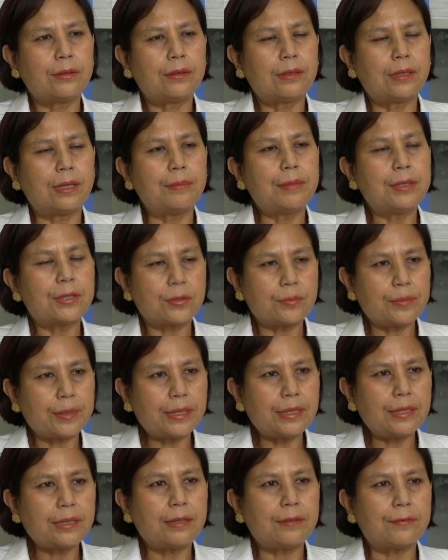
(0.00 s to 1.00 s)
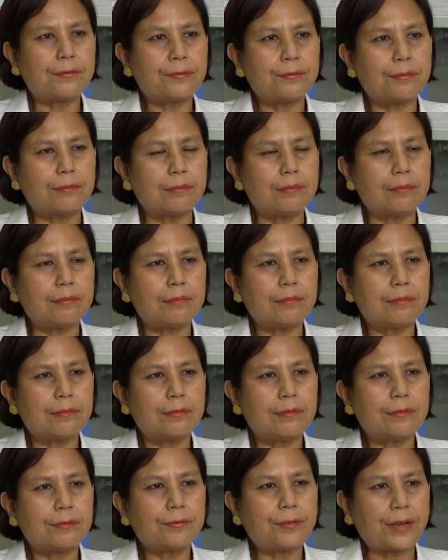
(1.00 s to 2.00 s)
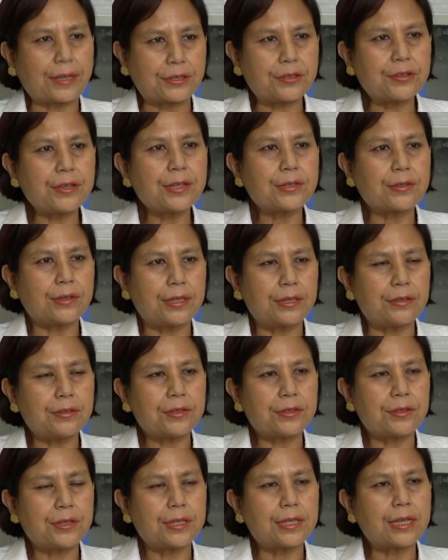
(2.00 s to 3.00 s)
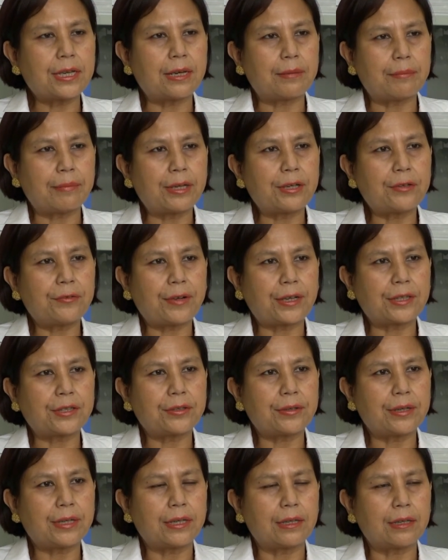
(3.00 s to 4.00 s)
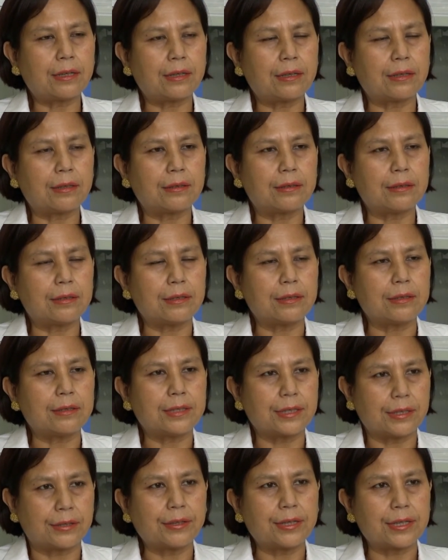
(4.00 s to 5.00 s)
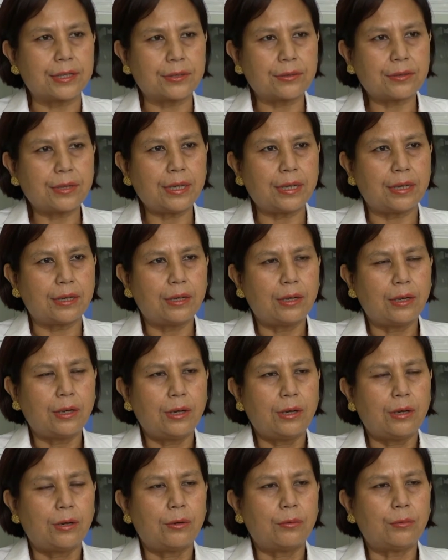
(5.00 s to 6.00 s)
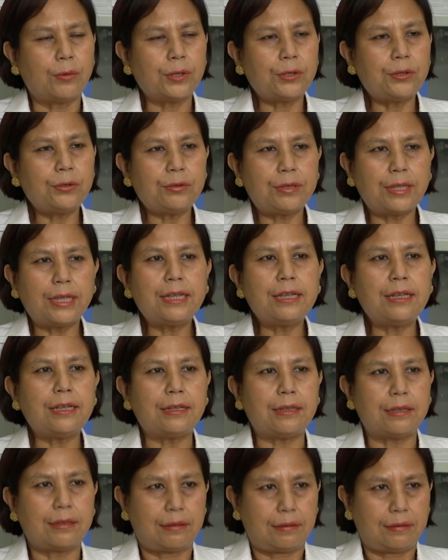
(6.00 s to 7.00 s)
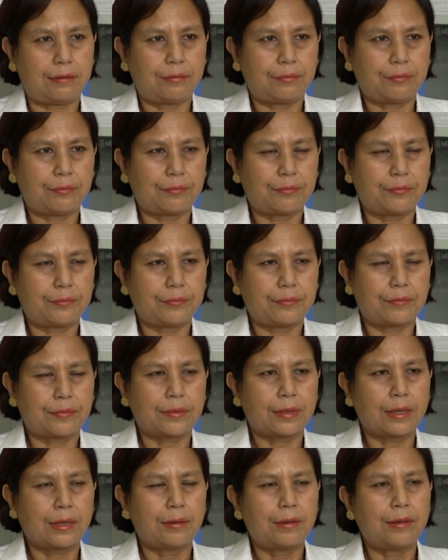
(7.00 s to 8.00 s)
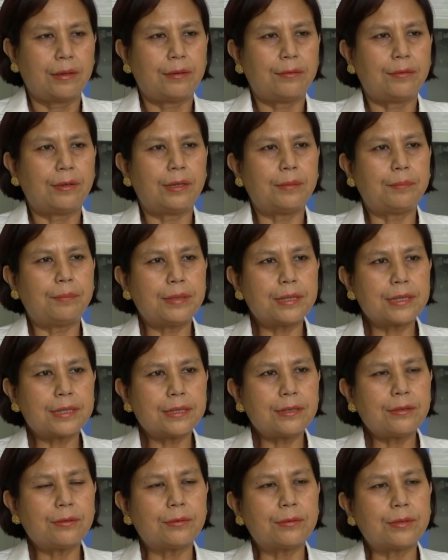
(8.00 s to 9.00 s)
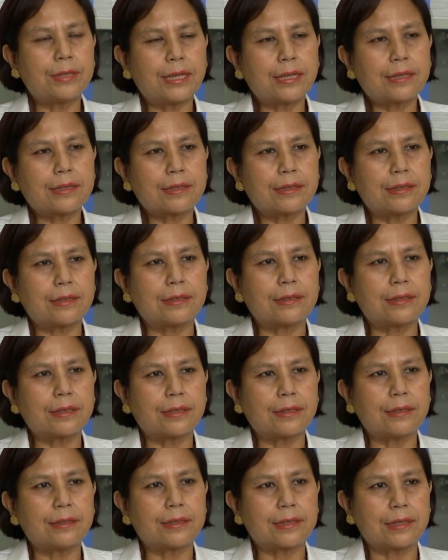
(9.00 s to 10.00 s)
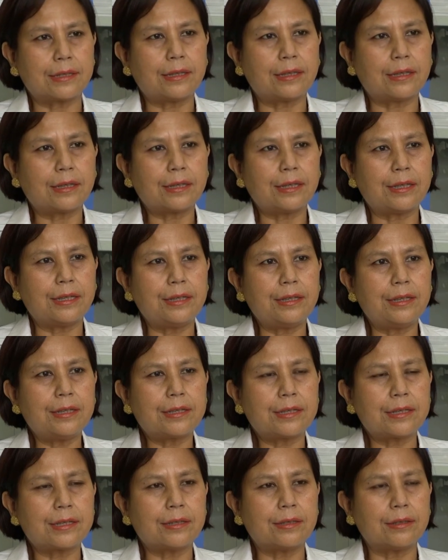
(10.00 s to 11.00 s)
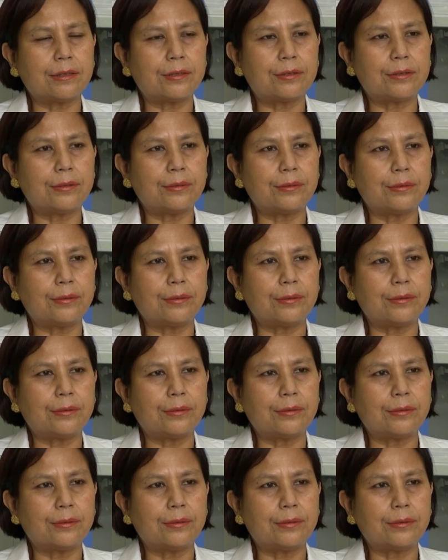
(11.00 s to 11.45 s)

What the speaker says: so many factories or industries that are manufacturing cigarettes, okay, what do they need? A person who takes a cigar, he needs to